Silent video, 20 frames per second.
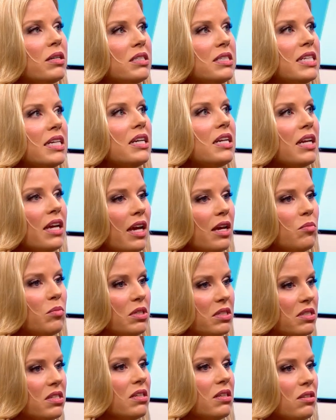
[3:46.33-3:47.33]
Idina
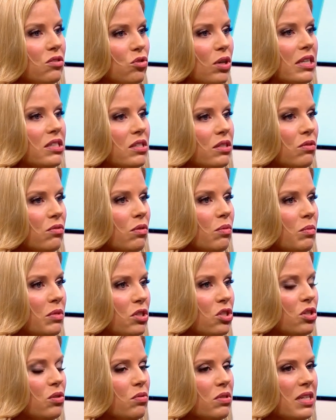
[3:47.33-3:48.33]
came into the dressing room
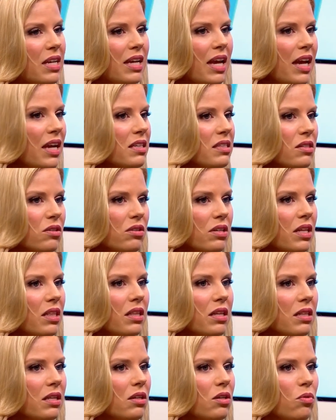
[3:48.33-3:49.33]
and she was like, "Hey, is there
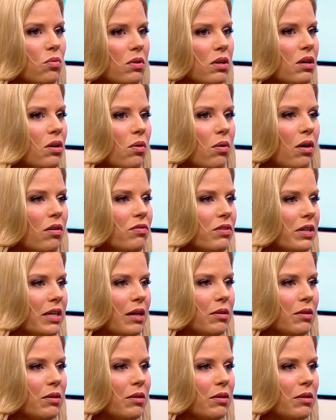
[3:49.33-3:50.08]
anything that you want to go over?"